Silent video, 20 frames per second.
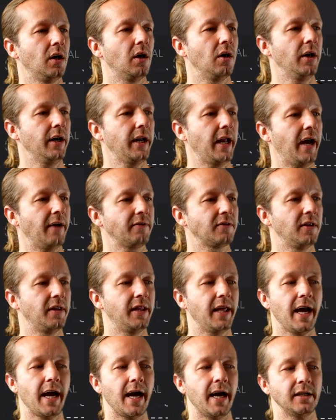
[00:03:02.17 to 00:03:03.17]
All right, after
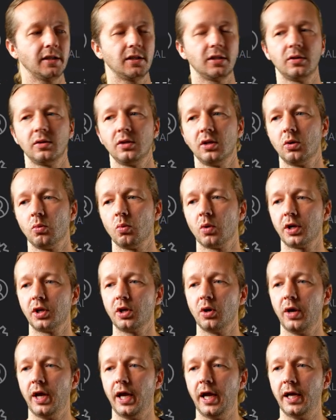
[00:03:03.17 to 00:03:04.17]
that, we're gonna
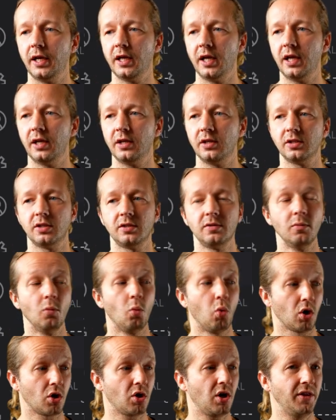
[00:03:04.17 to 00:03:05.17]
go ahead and
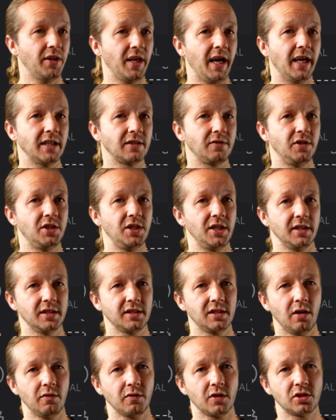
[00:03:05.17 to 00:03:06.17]
work on the SVG
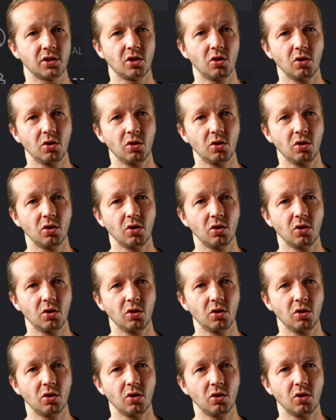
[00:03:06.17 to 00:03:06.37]
itself, because